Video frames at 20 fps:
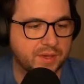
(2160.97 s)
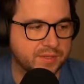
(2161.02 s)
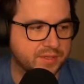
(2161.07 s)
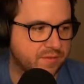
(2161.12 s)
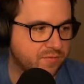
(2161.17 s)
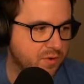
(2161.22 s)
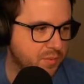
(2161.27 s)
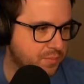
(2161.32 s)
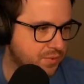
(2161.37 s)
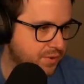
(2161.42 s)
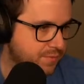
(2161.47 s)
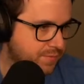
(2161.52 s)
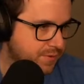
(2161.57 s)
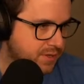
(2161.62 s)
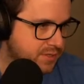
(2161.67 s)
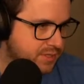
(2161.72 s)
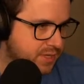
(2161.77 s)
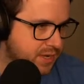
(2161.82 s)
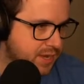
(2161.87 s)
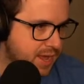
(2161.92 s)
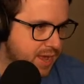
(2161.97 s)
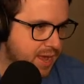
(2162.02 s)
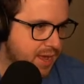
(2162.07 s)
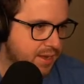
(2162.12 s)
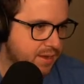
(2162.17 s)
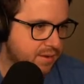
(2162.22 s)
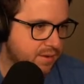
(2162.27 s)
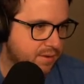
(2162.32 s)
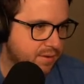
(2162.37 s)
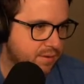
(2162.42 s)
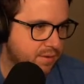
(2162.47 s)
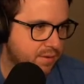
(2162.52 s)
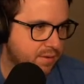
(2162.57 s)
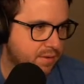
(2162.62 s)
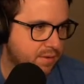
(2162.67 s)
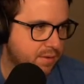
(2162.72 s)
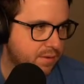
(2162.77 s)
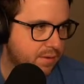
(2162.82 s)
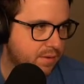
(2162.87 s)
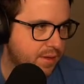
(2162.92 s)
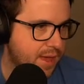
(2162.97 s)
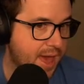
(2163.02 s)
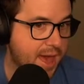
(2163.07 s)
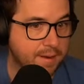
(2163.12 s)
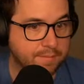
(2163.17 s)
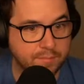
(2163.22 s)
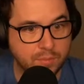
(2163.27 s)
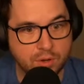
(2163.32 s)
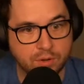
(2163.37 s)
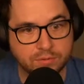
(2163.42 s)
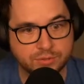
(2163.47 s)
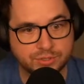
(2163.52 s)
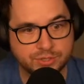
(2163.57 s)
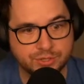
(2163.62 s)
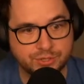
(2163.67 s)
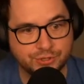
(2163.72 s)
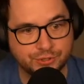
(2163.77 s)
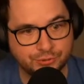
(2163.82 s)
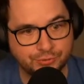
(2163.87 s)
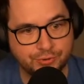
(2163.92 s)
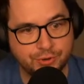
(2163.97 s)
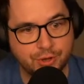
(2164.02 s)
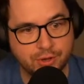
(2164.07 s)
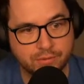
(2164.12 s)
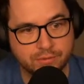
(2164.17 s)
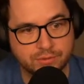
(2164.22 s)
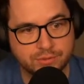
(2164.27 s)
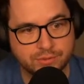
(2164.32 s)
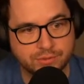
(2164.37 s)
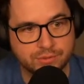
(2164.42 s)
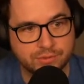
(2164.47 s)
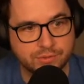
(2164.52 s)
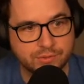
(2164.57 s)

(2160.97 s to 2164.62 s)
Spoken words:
every prefix can add at most 2 nodes.